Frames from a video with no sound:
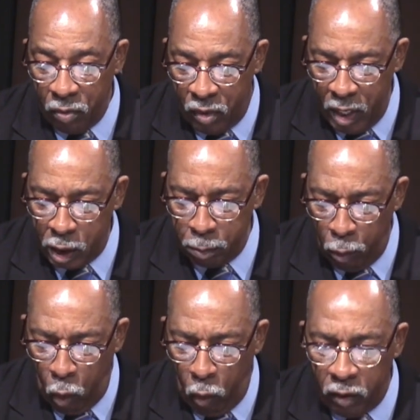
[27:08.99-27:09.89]
this
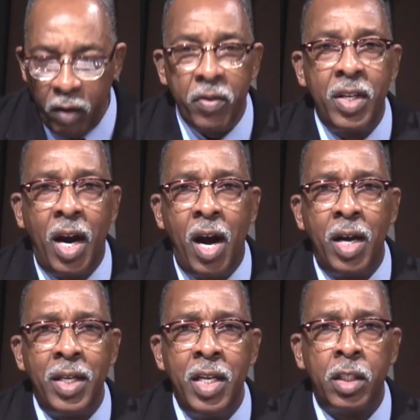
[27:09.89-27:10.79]
move of
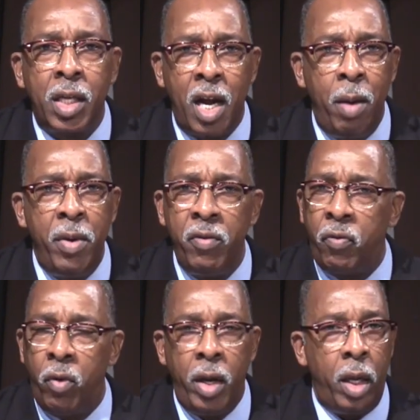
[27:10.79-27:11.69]
God is coming,
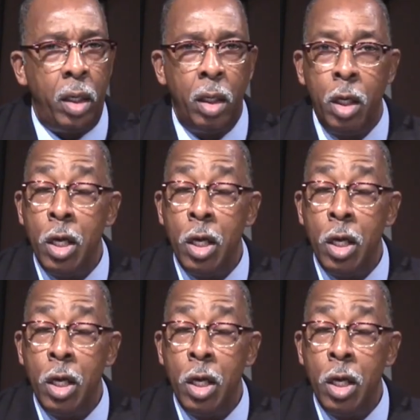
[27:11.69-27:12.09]
friend.